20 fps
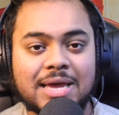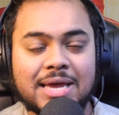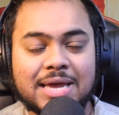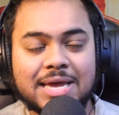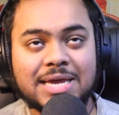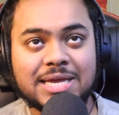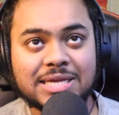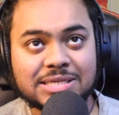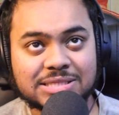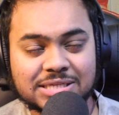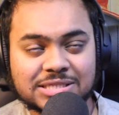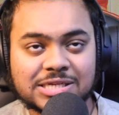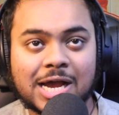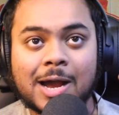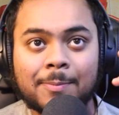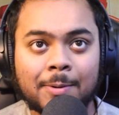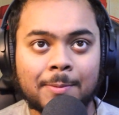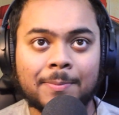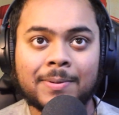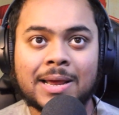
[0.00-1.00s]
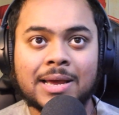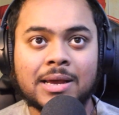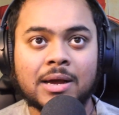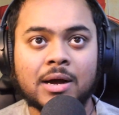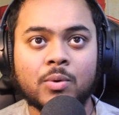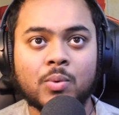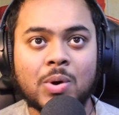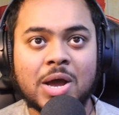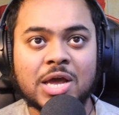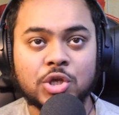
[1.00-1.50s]
he's the type of
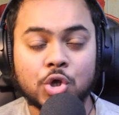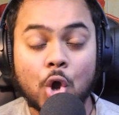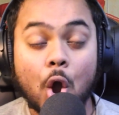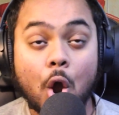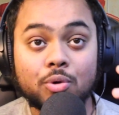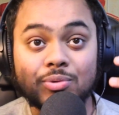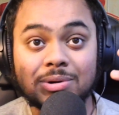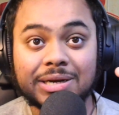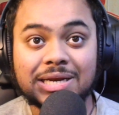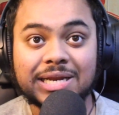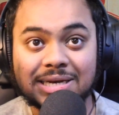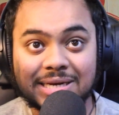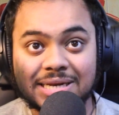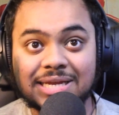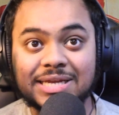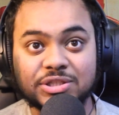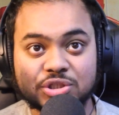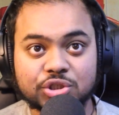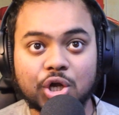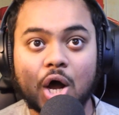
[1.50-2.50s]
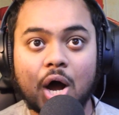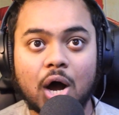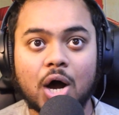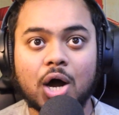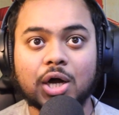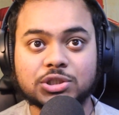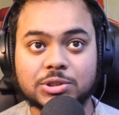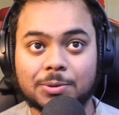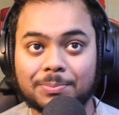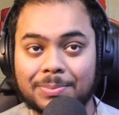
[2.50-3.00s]
player where you only need
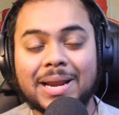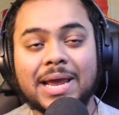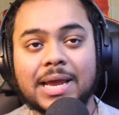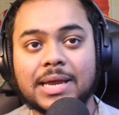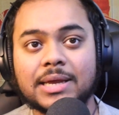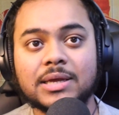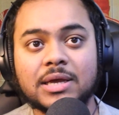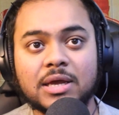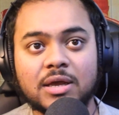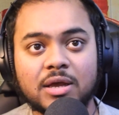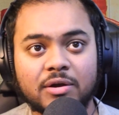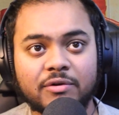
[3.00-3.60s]
Zaha to play